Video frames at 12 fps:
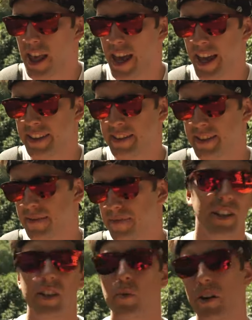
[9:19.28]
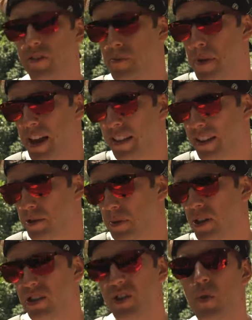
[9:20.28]
And this is one of the bad things,
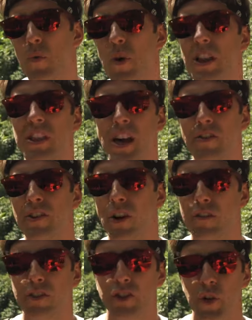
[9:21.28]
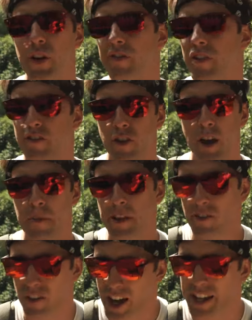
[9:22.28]
because you will never know for sure if you're
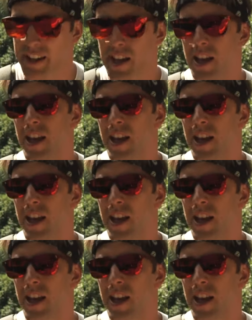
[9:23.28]
framing right,